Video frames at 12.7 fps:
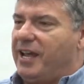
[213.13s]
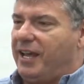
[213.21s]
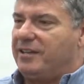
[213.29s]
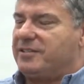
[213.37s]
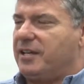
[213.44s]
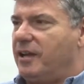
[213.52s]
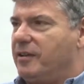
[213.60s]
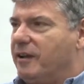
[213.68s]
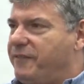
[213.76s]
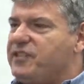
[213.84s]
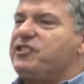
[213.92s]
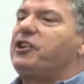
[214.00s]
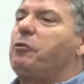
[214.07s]
is that
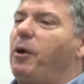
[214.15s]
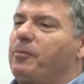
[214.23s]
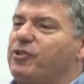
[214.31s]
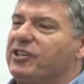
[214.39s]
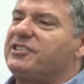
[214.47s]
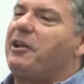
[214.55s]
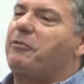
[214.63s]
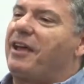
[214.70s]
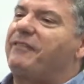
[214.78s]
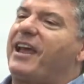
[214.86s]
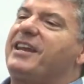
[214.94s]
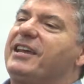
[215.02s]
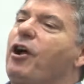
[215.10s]
physical objects don't
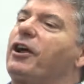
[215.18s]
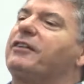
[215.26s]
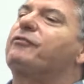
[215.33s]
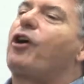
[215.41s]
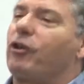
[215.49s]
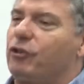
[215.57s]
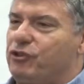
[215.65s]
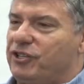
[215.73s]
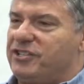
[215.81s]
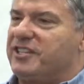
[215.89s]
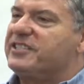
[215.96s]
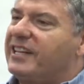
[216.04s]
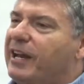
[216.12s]
have any kind of
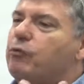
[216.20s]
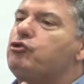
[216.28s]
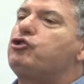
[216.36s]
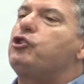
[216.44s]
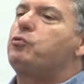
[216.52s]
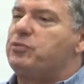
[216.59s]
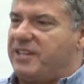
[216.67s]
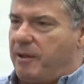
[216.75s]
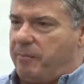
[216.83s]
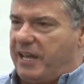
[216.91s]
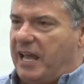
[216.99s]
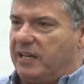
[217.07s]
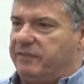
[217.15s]
consciousness. They don't choose their
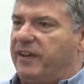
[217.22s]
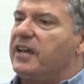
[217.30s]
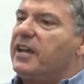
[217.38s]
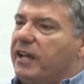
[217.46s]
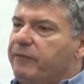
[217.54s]
behaviour.